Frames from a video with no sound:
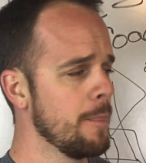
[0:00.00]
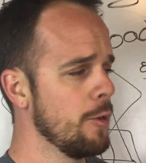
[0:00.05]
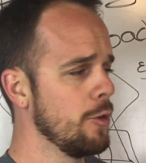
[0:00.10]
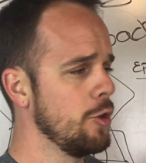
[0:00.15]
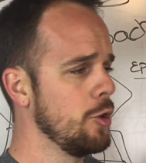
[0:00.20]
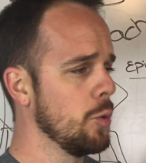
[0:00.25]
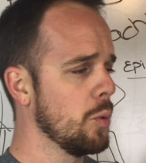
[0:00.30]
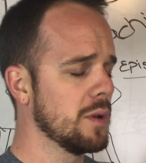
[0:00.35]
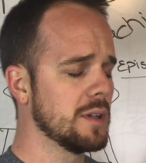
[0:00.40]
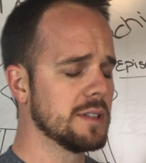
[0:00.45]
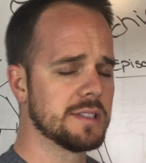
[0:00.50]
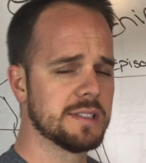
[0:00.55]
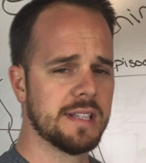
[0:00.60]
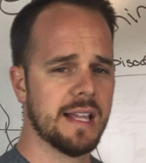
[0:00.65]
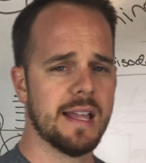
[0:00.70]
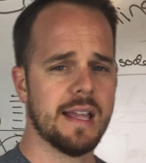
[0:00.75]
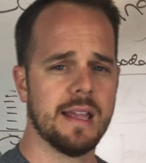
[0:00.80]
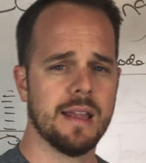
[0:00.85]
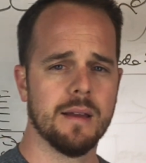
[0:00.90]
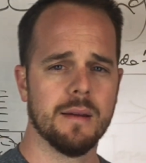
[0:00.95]
you wanna
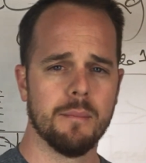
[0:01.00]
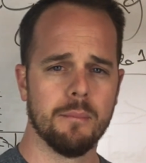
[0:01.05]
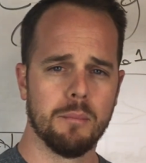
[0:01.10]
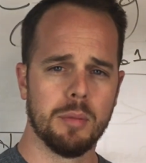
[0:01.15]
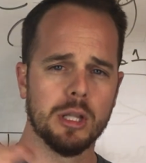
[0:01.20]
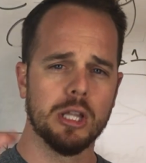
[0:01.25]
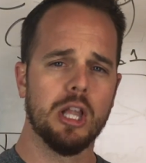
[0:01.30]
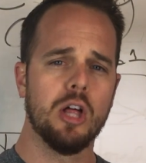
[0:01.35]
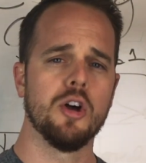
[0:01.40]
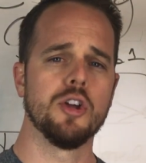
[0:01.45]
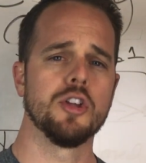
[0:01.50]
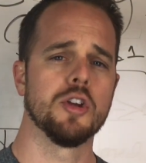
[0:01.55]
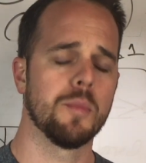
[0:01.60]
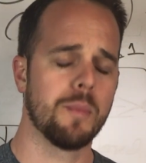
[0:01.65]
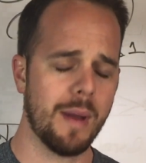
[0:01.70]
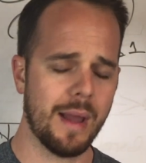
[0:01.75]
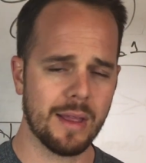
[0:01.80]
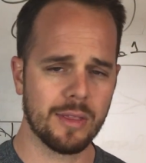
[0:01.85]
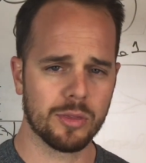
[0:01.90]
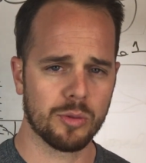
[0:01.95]
stay below your
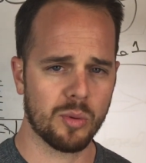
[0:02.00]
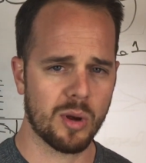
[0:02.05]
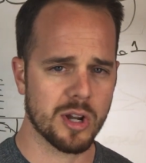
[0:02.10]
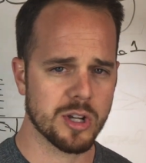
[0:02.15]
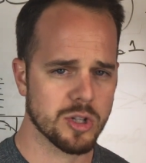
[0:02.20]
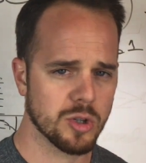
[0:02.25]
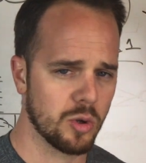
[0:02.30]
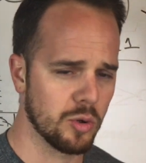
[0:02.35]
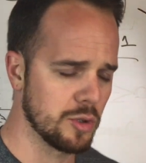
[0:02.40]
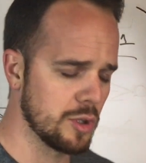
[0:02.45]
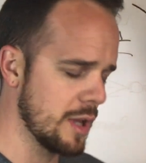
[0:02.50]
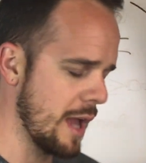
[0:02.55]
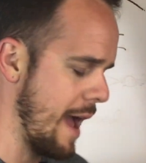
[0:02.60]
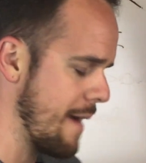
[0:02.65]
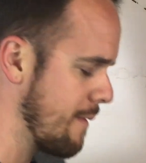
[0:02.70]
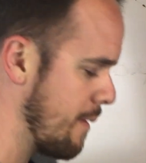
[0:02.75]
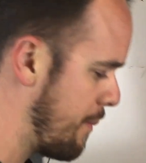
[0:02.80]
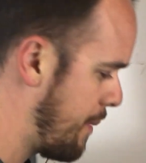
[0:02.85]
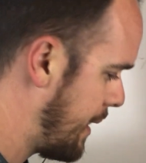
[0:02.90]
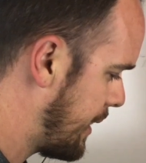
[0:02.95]
pain threshold. You
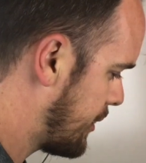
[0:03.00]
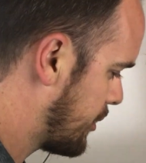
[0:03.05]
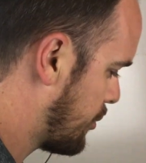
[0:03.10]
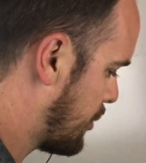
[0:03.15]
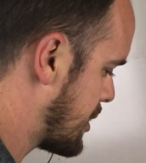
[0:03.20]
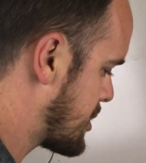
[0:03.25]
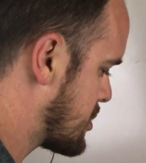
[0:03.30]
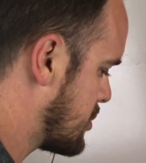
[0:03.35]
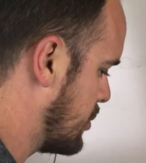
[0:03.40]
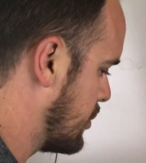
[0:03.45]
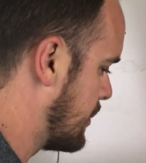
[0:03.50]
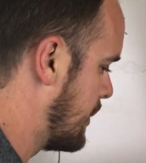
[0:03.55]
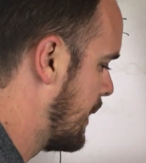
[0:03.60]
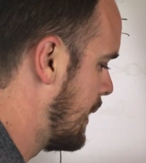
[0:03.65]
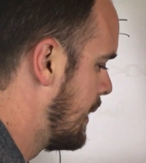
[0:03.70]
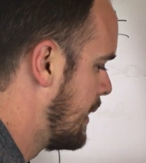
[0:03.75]
have a pain threshold.